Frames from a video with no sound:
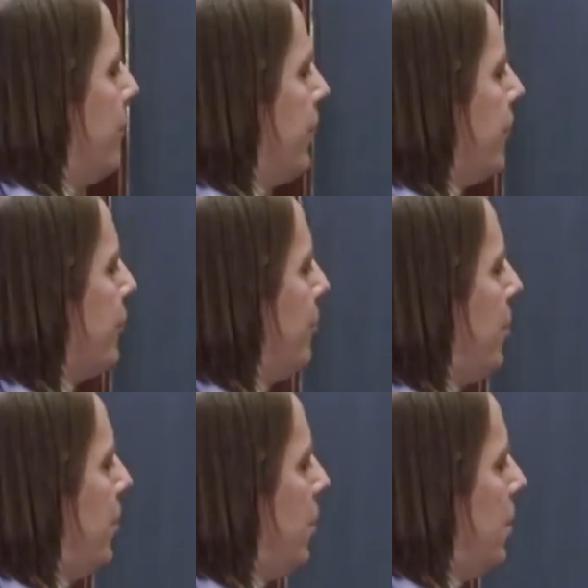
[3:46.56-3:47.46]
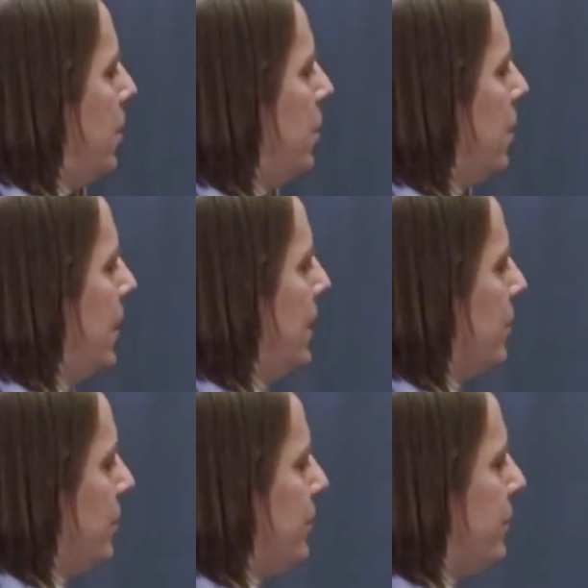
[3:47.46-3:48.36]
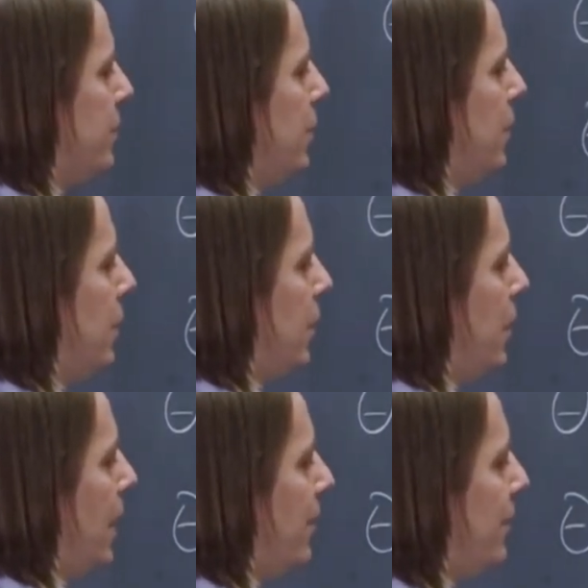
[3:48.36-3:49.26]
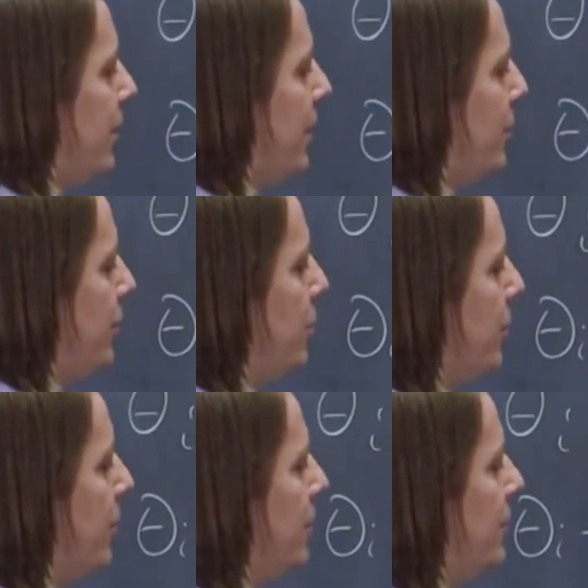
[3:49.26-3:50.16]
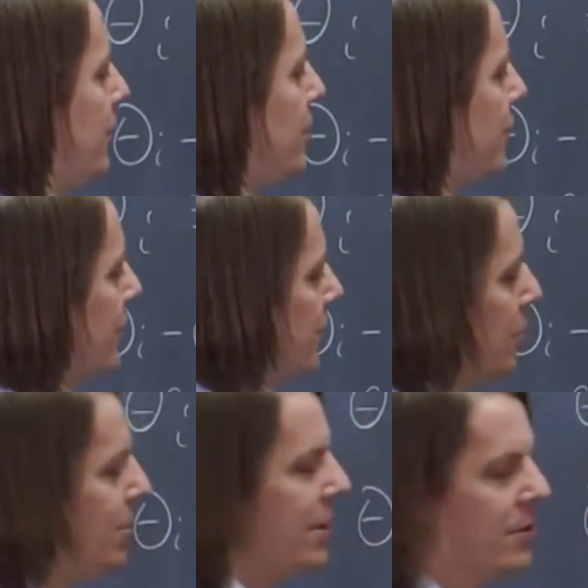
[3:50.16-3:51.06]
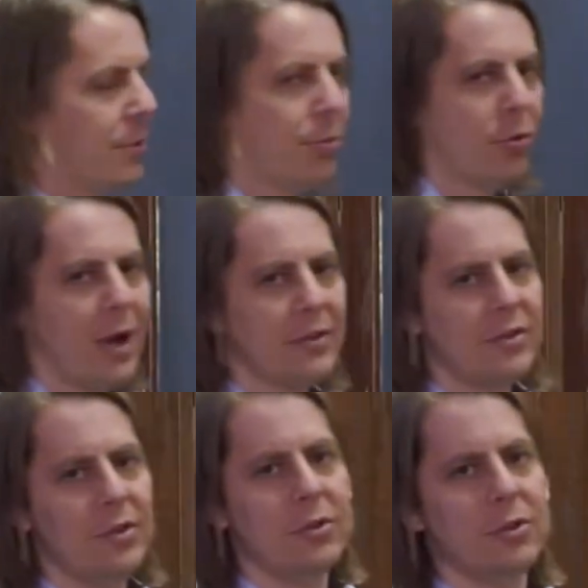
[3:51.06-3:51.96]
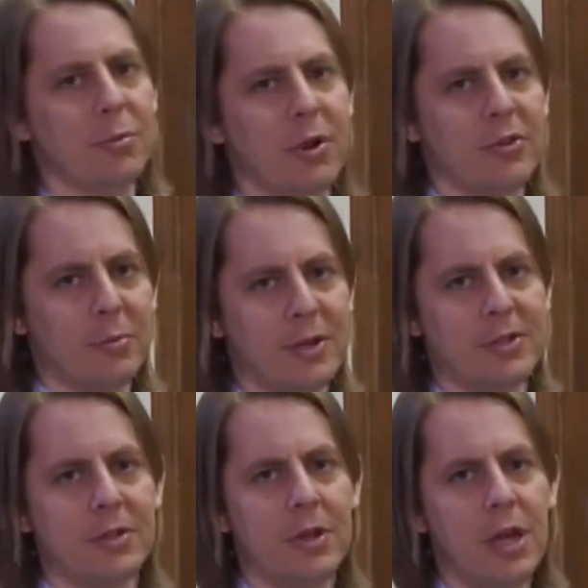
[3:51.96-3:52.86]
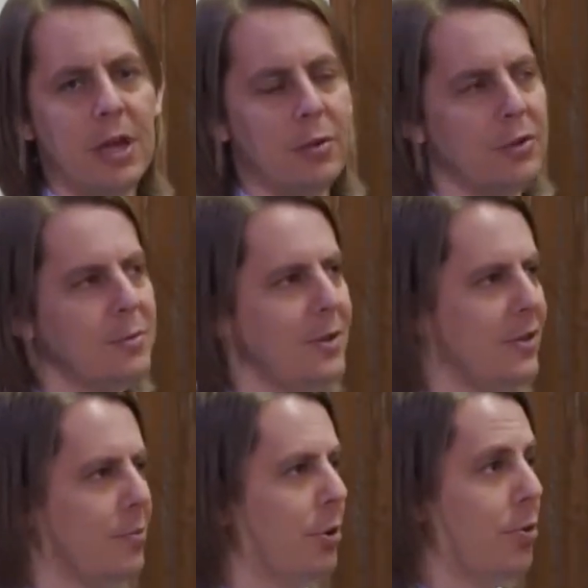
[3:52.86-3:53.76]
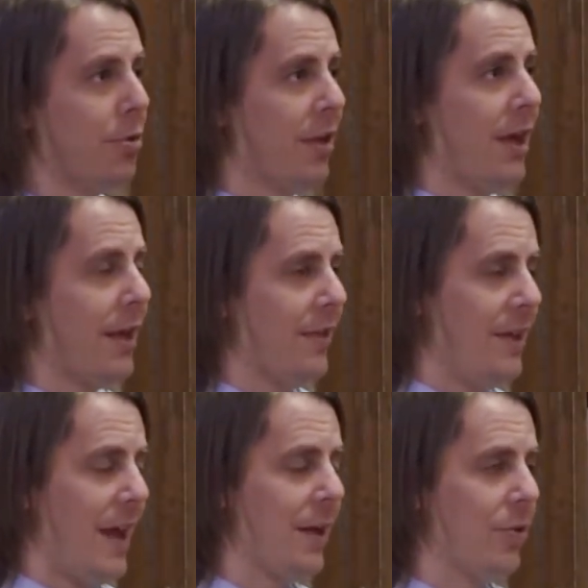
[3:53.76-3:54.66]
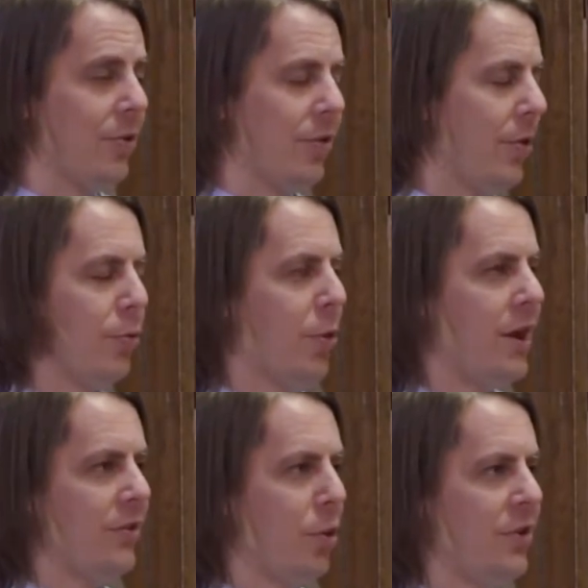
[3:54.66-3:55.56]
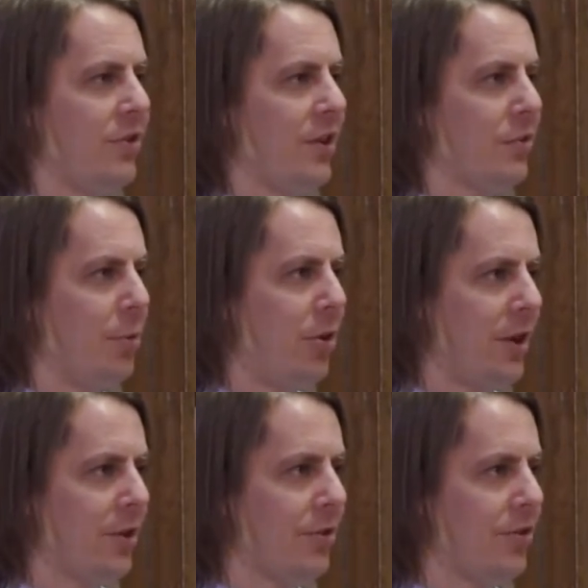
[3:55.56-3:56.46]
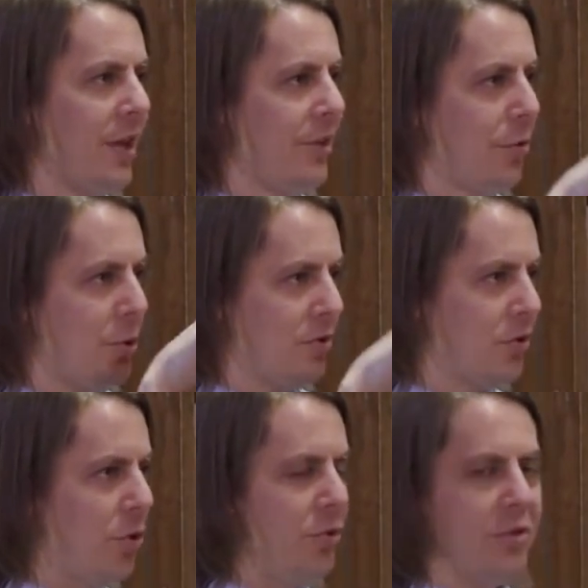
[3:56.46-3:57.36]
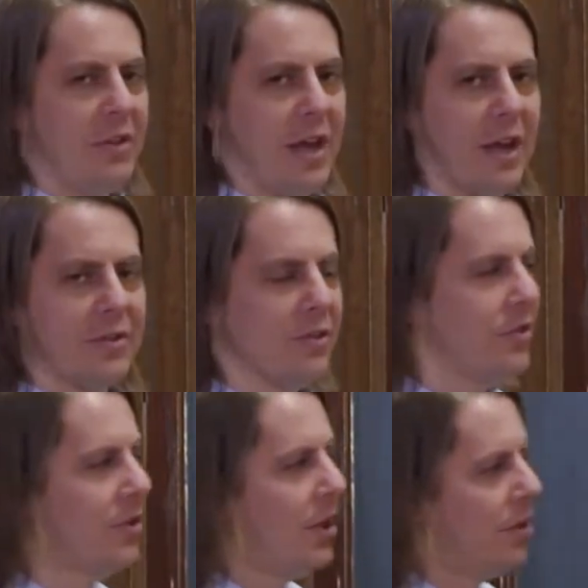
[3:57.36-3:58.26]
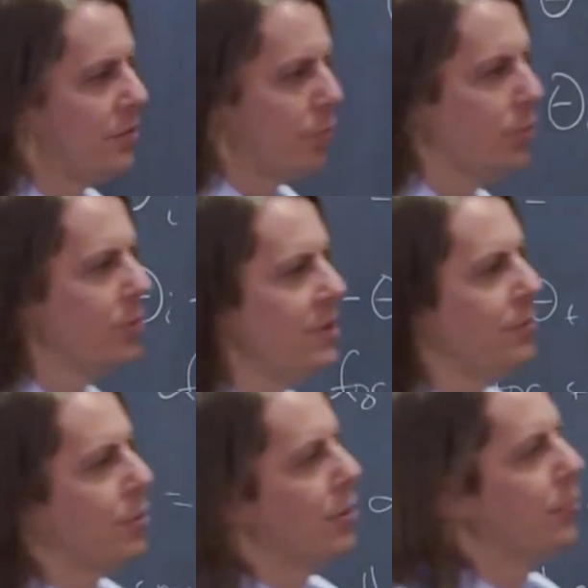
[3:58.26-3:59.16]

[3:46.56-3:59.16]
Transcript: for small angles, Everything we do with lenses is going to be in the paraxial approximation, which means both the angle of uh, the rays always take small angles and they're always close to the axis. So really, if we're going